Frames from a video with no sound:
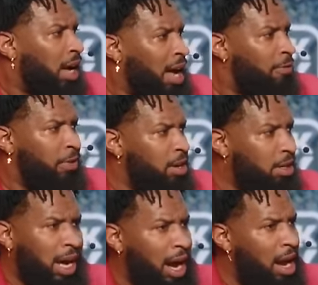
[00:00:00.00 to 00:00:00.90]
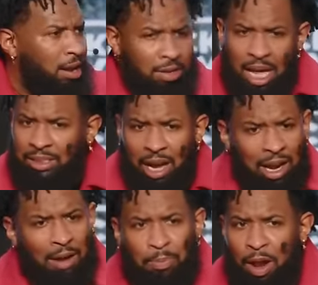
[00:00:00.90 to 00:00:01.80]
I feel God on that. Y'all
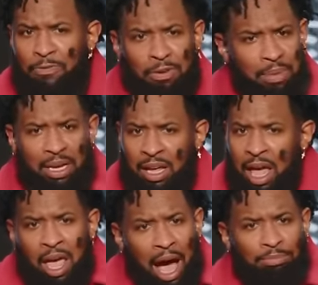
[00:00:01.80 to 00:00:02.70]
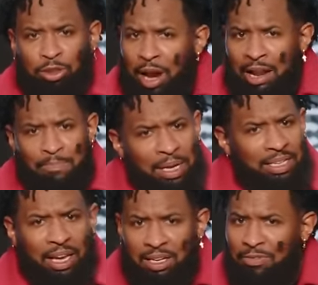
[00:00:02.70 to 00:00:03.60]
got to pray for me. I'm trying to be
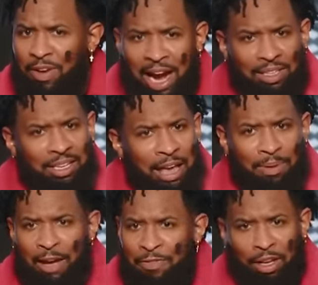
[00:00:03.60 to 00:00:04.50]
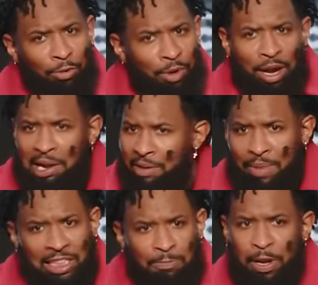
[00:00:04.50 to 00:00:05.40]
dignified today, but I feel a run in
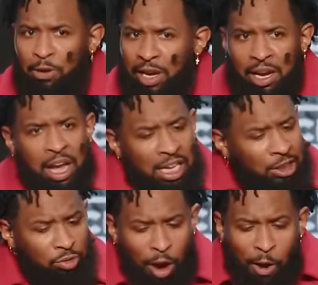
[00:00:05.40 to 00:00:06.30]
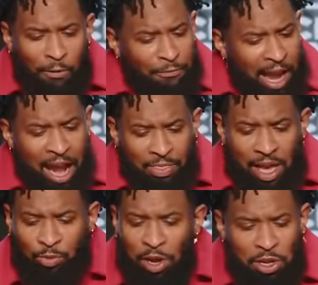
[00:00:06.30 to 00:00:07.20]
my spirit. Strong faith
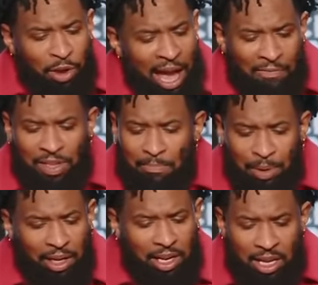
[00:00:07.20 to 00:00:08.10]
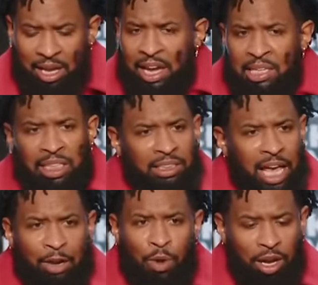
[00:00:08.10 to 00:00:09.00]
is when you have the ability to
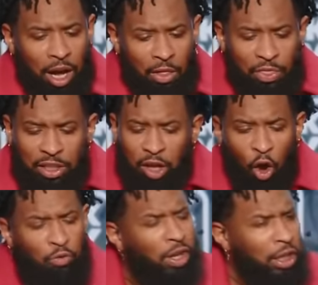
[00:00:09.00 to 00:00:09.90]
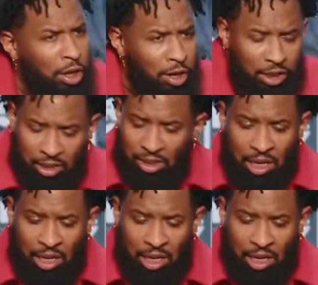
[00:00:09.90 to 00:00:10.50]
take what others overlook